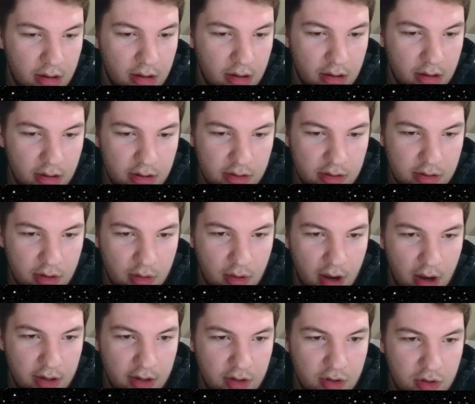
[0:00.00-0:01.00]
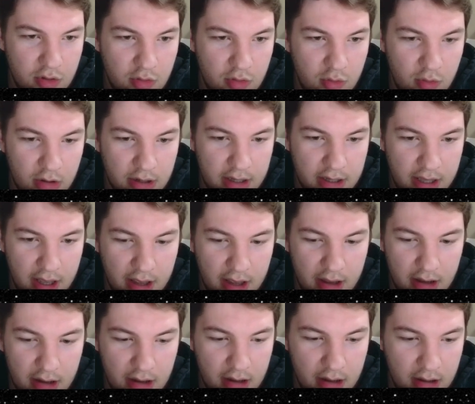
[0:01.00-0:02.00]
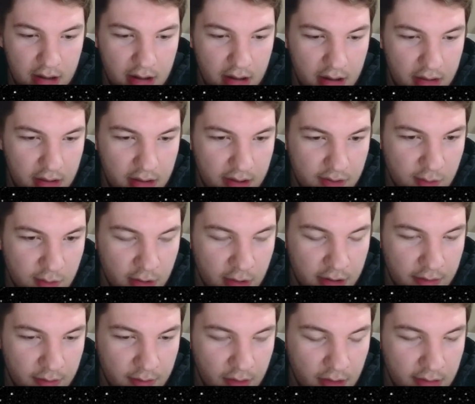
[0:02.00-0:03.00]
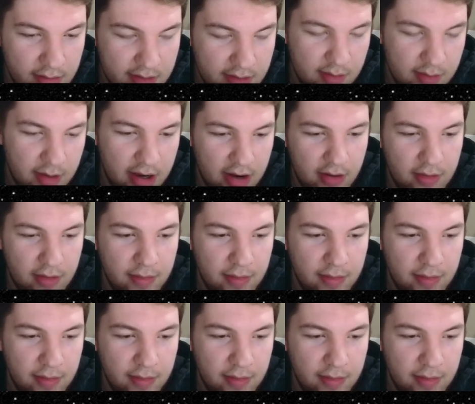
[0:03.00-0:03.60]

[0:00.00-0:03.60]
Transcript: So I do want to get this rook involved somehow.